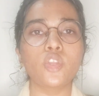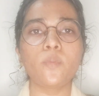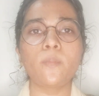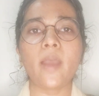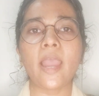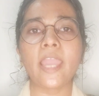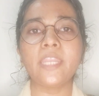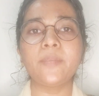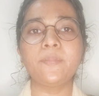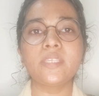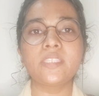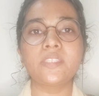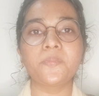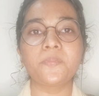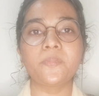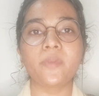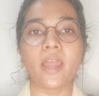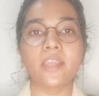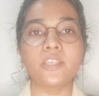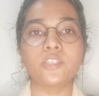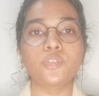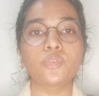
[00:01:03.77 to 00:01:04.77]
You might be
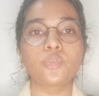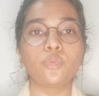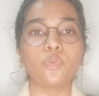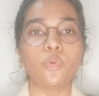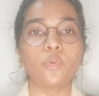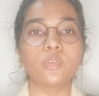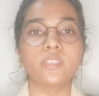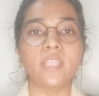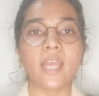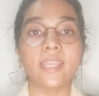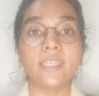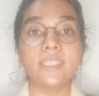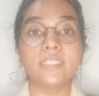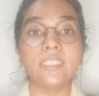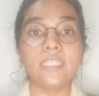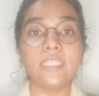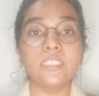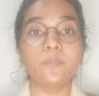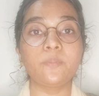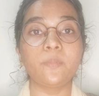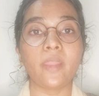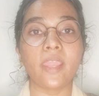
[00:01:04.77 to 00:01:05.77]
surprised to know that
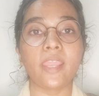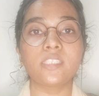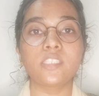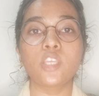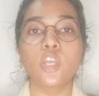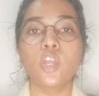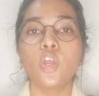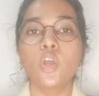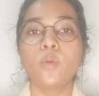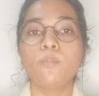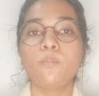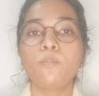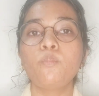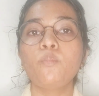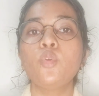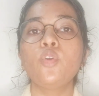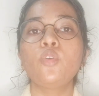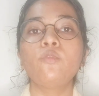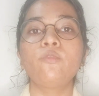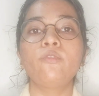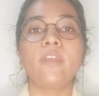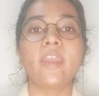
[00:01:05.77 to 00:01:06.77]
these plates
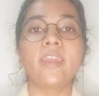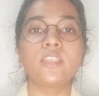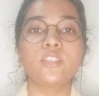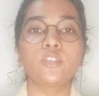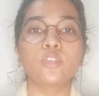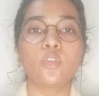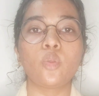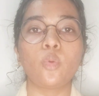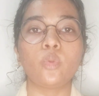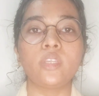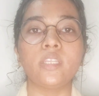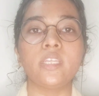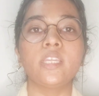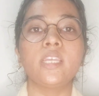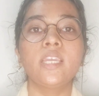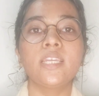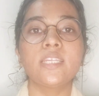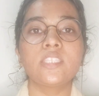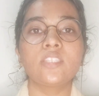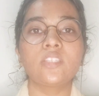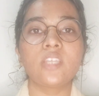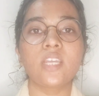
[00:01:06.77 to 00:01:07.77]
move very slowly,
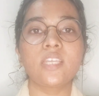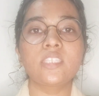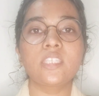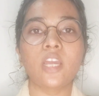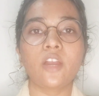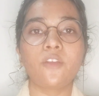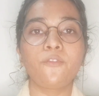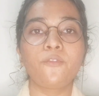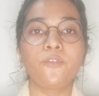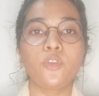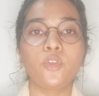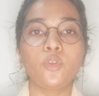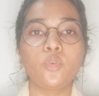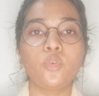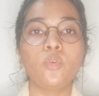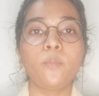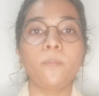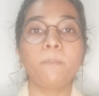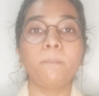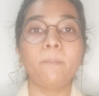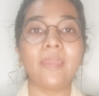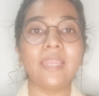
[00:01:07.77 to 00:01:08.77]
just a
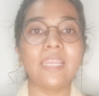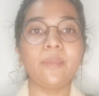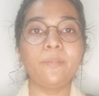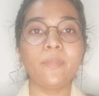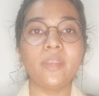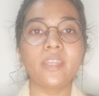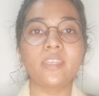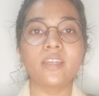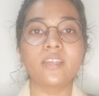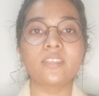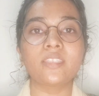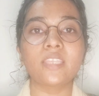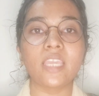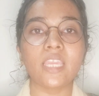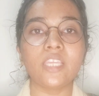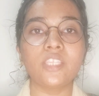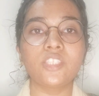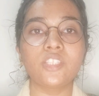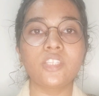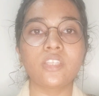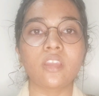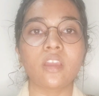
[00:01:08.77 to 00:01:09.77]
few millimeters
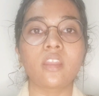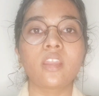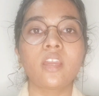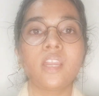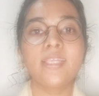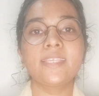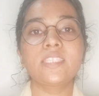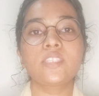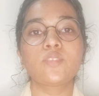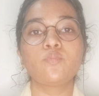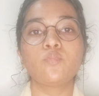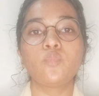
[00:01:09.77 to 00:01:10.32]
each year. This